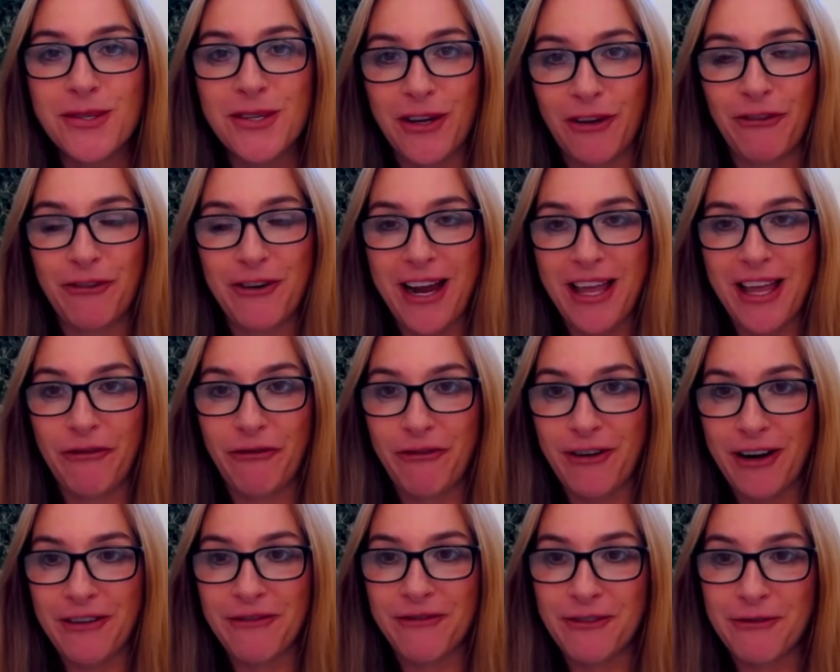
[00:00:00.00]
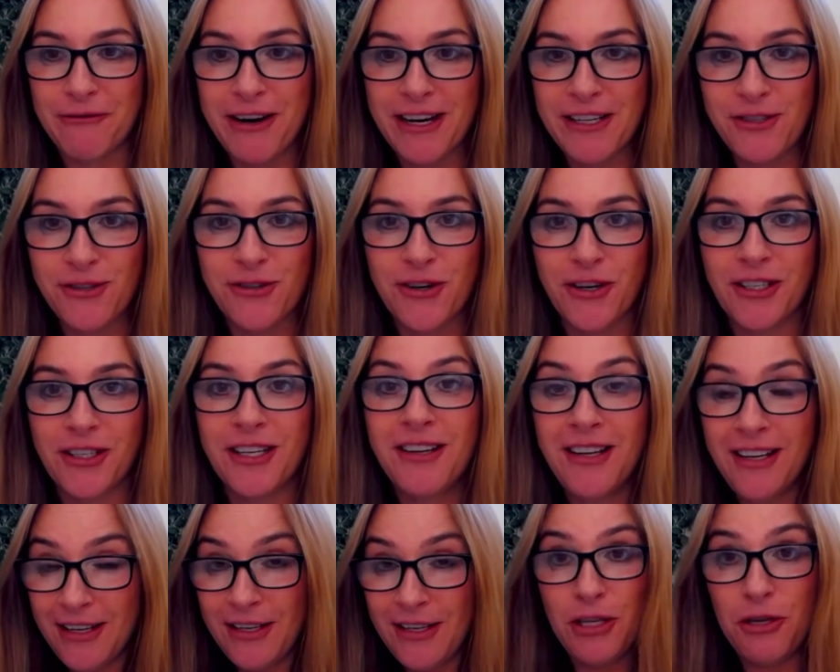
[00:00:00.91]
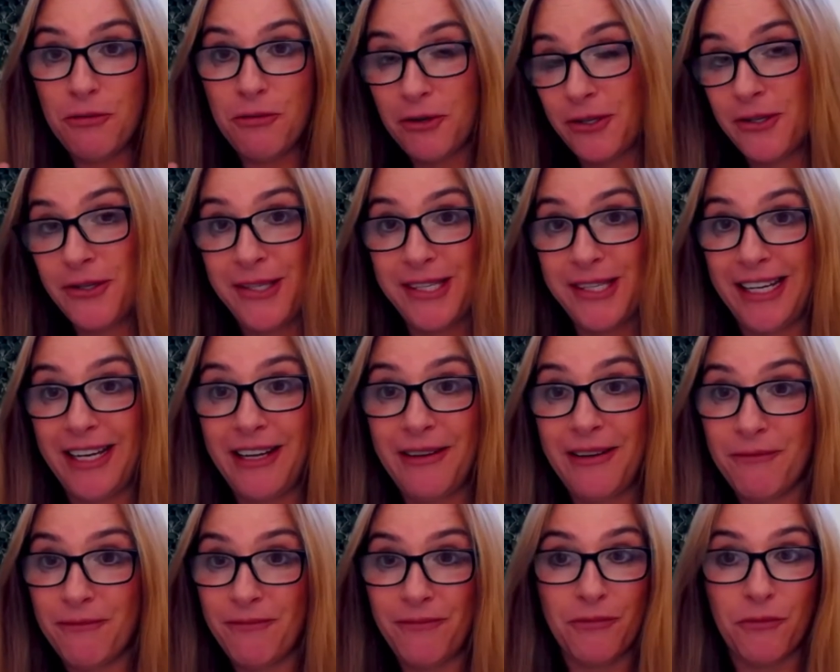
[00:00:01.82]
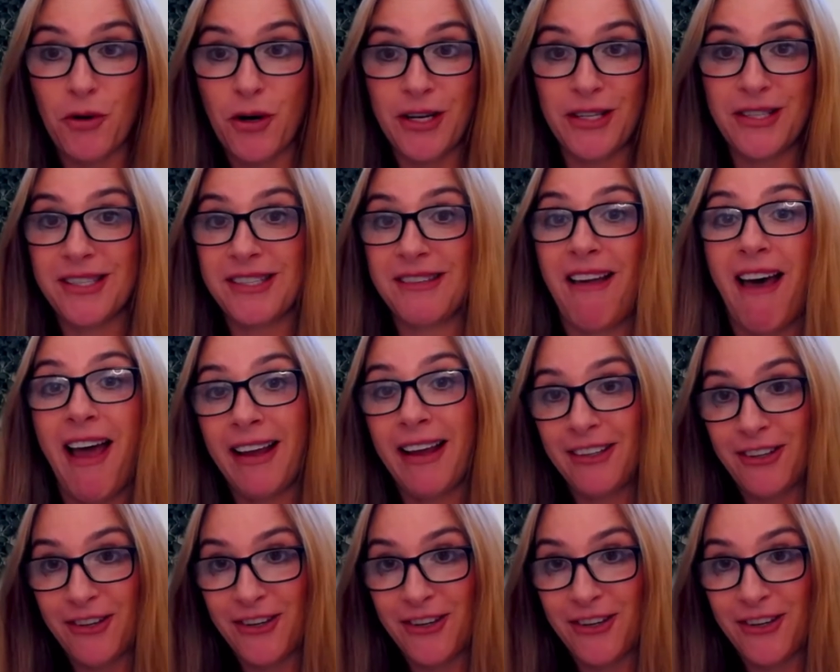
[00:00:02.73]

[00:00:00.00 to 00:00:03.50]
So if you're out the front of a restaurant, you want to see what it's like,